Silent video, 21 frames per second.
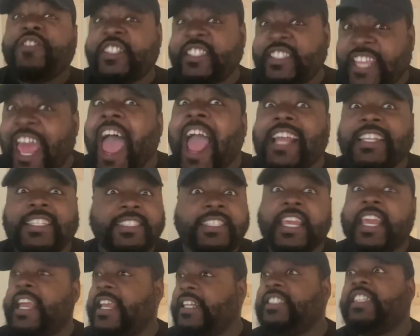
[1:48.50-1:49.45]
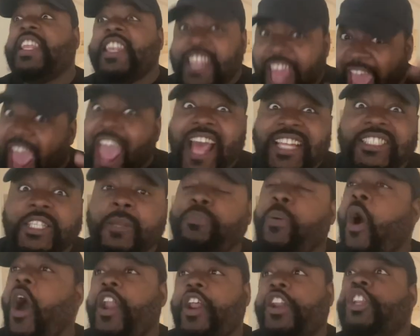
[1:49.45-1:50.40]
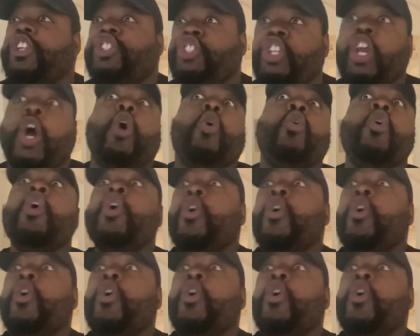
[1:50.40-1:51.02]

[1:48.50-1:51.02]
sex scenes, the nasty part of the show,